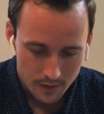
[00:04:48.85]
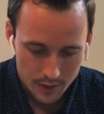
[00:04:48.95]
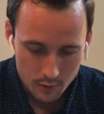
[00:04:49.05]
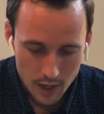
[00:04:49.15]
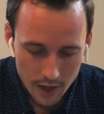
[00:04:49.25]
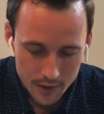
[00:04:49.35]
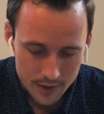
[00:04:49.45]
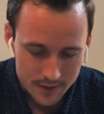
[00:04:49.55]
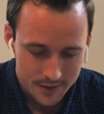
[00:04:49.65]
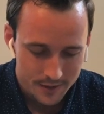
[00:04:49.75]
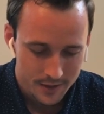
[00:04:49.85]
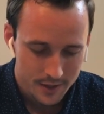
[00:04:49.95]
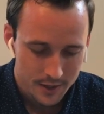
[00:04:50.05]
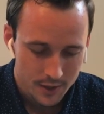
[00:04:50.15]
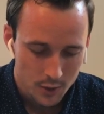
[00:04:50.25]
There were others
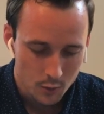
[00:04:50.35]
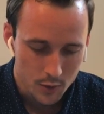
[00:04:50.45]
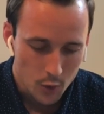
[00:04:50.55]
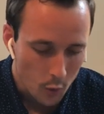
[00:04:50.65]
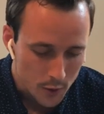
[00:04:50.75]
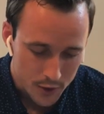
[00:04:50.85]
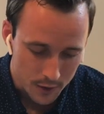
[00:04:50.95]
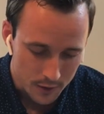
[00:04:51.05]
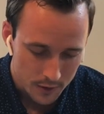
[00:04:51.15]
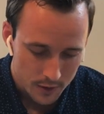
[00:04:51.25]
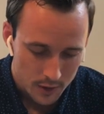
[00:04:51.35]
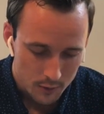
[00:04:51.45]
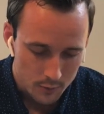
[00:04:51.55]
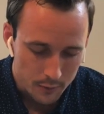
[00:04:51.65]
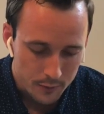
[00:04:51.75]
who were tortured,
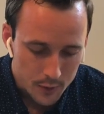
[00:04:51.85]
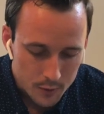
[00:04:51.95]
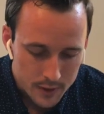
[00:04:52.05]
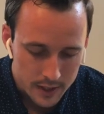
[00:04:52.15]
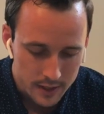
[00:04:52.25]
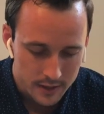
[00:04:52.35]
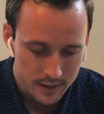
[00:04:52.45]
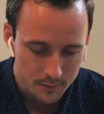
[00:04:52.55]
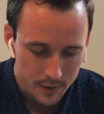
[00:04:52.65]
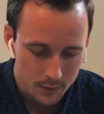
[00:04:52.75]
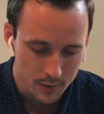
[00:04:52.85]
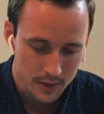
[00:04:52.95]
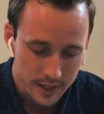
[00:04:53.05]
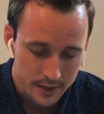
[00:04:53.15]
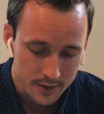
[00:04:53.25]
refusing to be
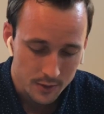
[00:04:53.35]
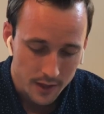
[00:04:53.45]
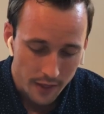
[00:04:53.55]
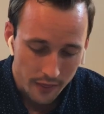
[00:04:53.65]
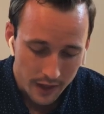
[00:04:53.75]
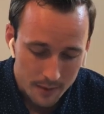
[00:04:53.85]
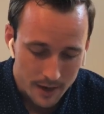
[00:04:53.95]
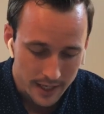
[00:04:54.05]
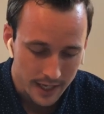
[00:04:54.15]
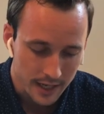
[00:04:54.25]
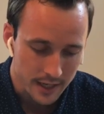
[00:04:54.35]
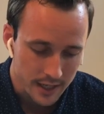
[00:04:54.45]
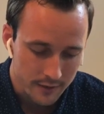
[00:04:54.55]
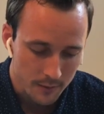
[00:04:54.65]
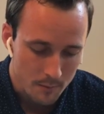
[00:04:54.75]
released so that they might gain an
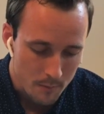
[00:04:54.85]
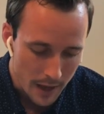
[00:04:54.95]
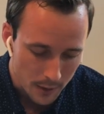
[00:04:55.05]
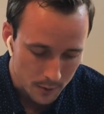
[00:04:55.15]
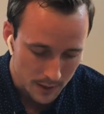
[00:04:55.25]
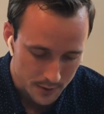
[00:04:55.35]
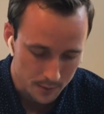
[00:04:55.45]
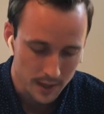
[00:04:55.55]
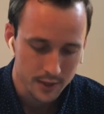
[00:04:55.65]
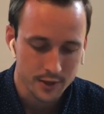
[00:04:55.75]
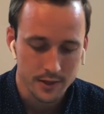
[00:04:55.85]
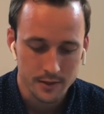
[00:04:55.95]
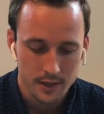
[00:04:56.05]
even better resurrection.